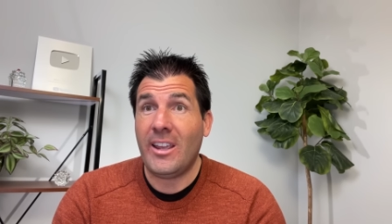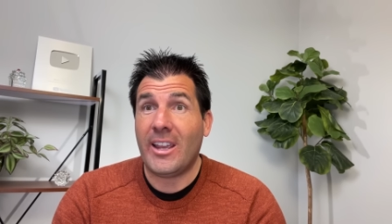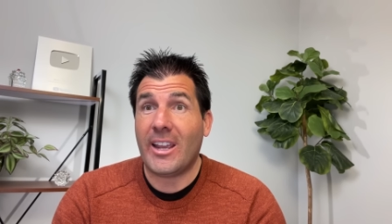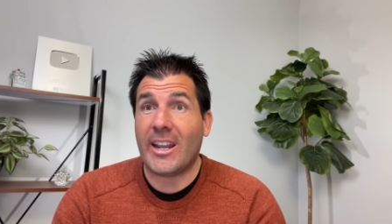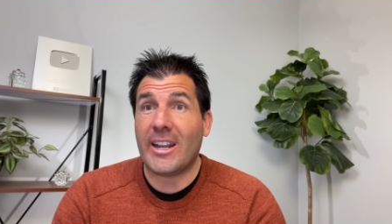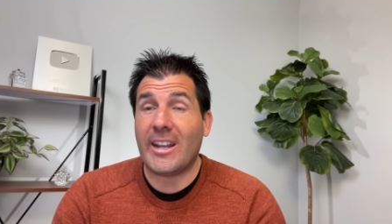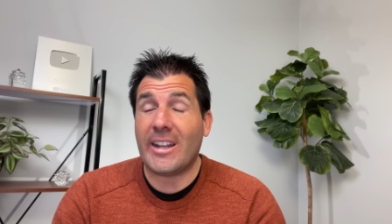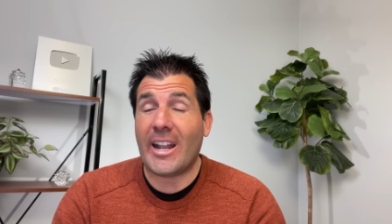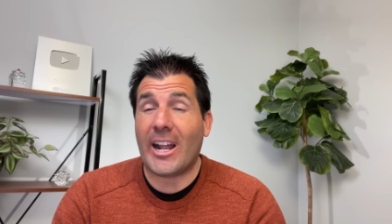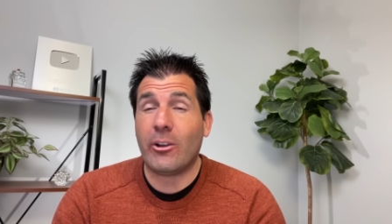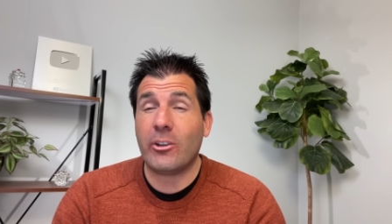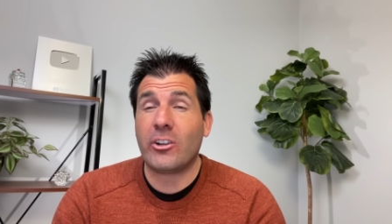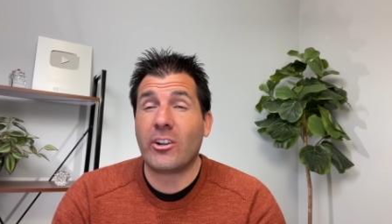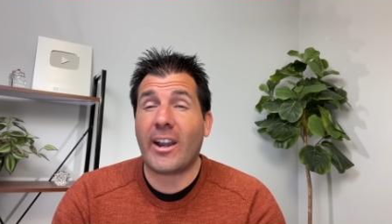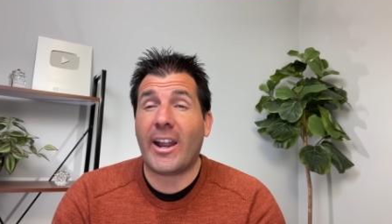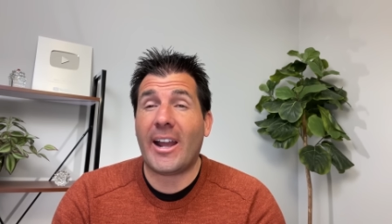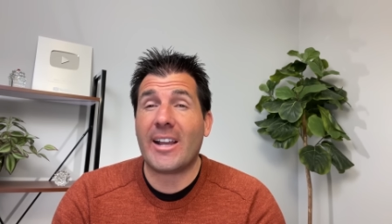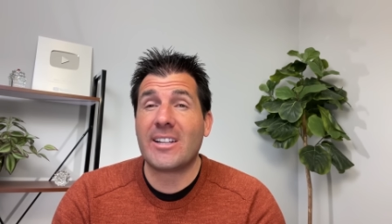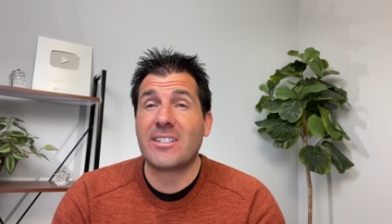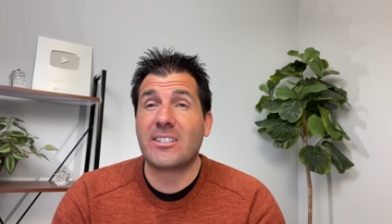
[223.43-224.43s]
and now you're
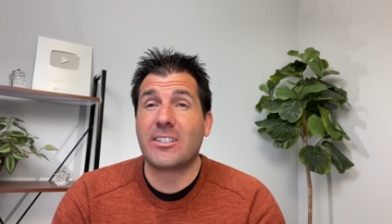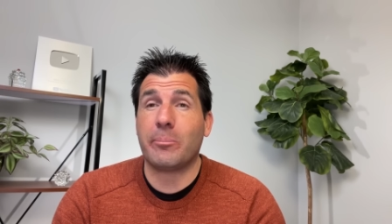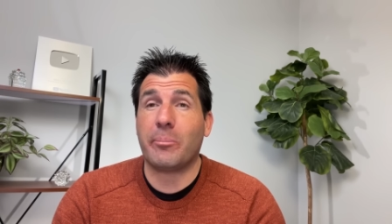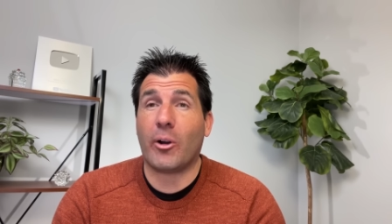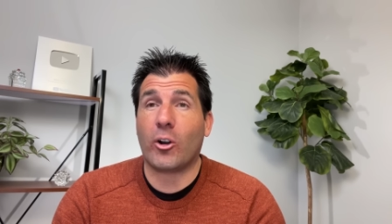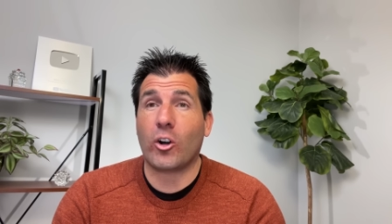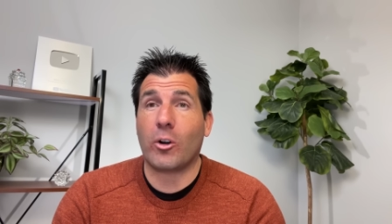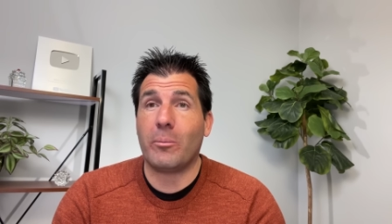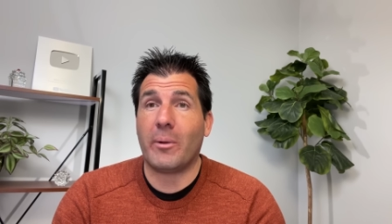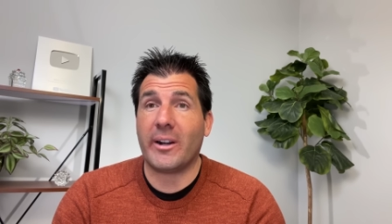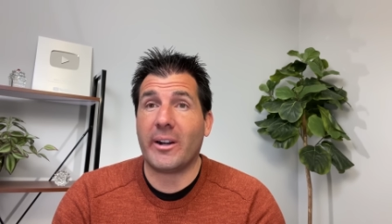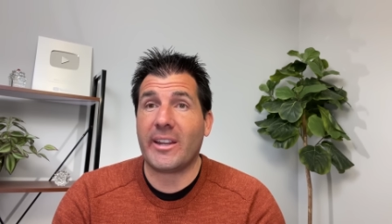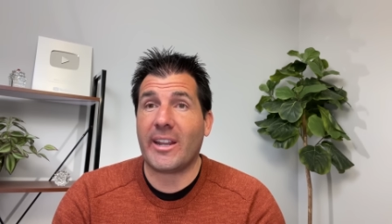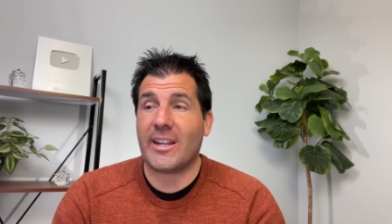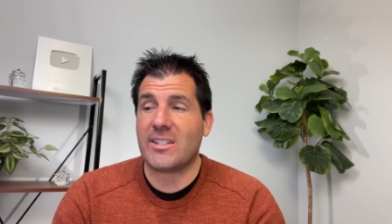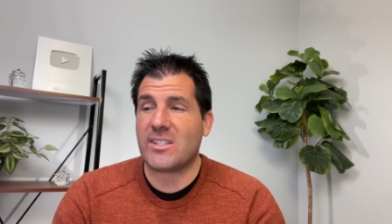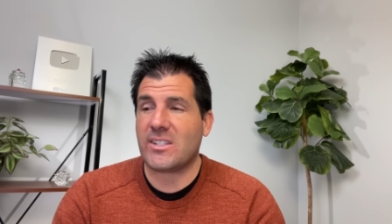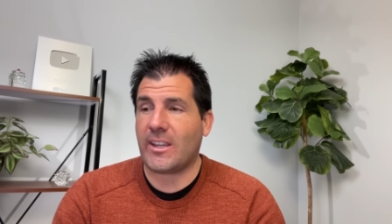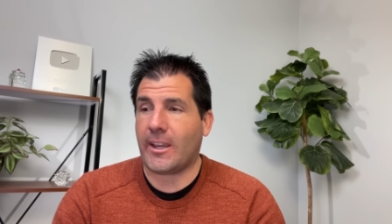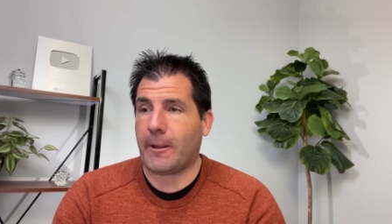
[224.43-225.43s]
asked to borrow money
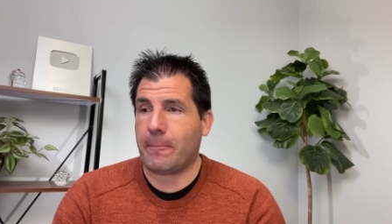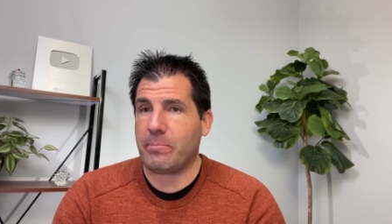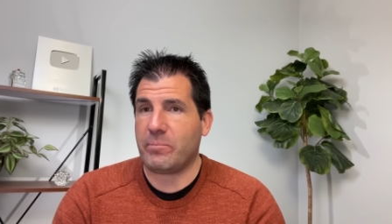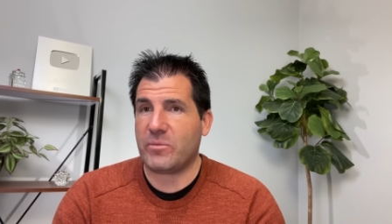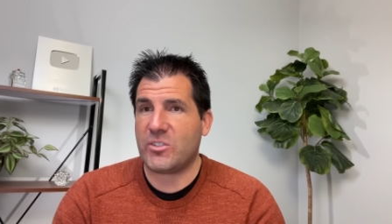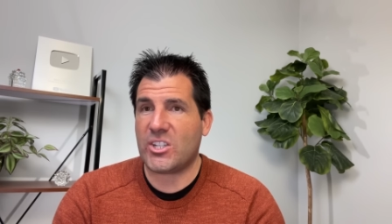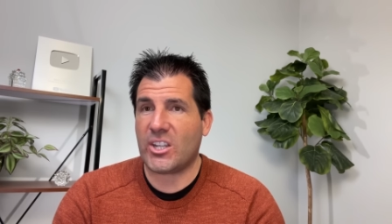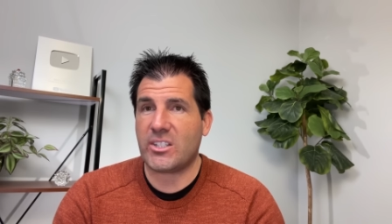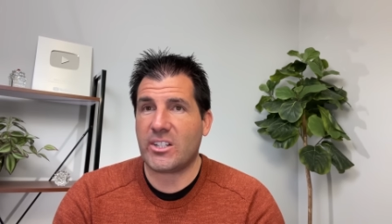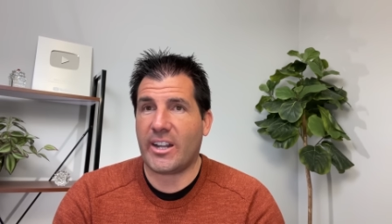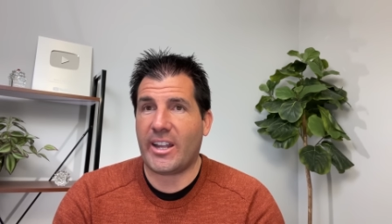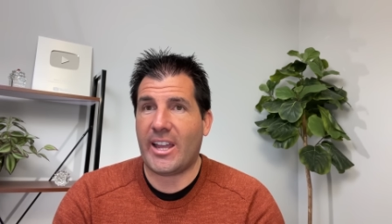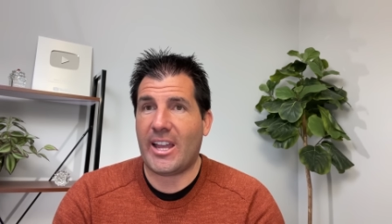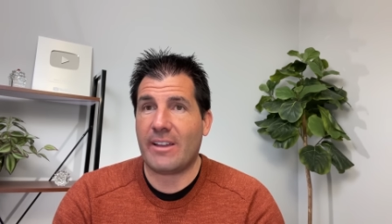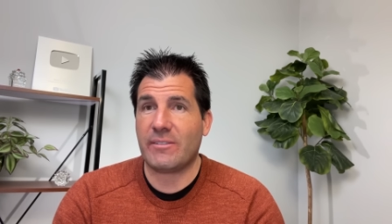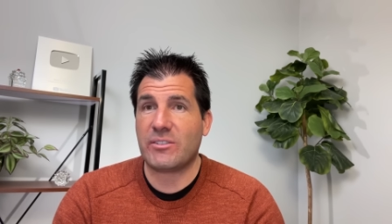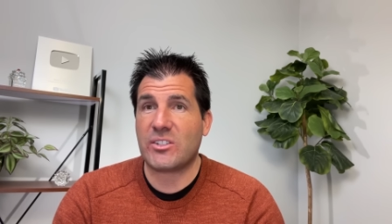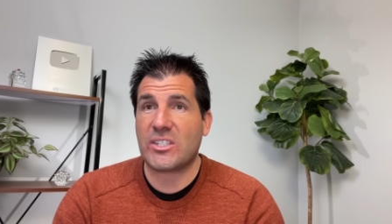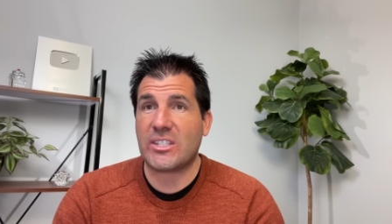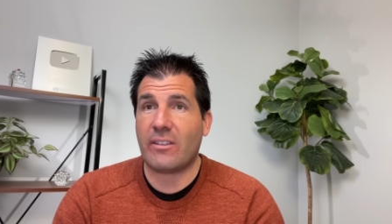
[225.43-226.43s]
at say six and a
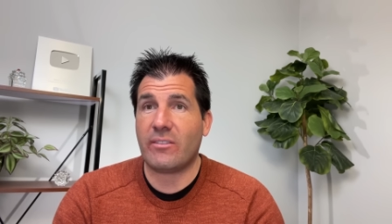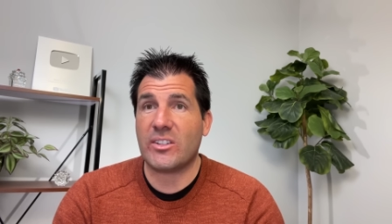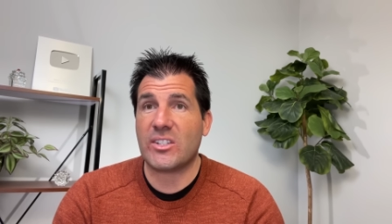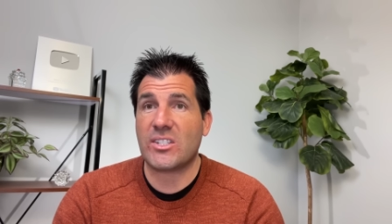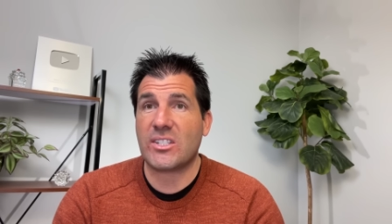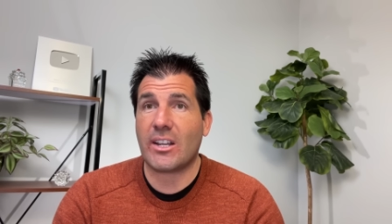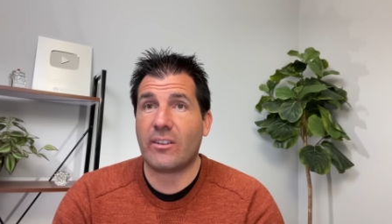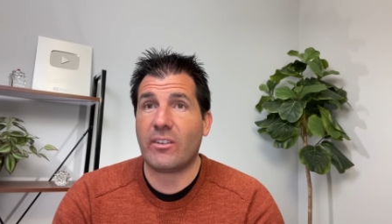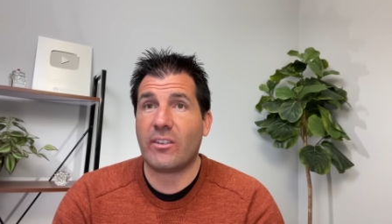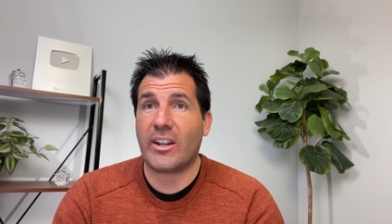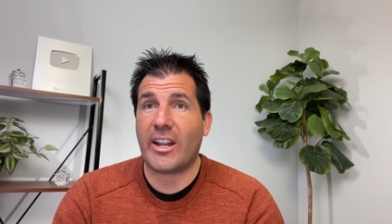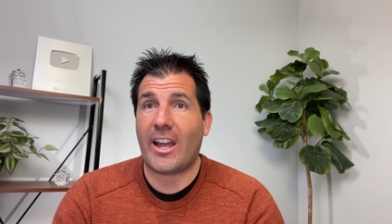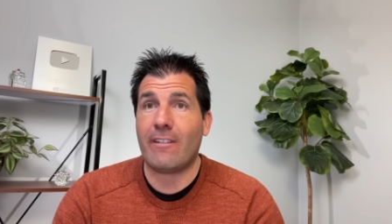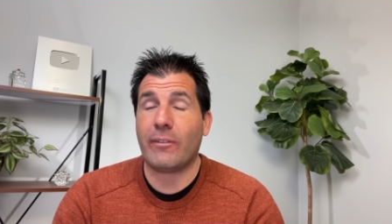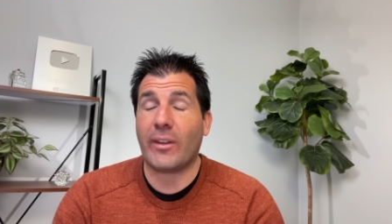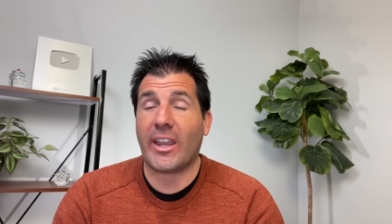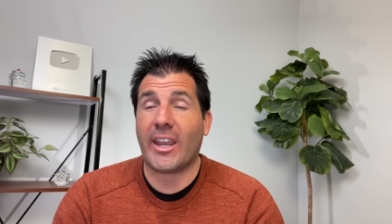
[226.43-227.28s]
half, seven, seven and a half,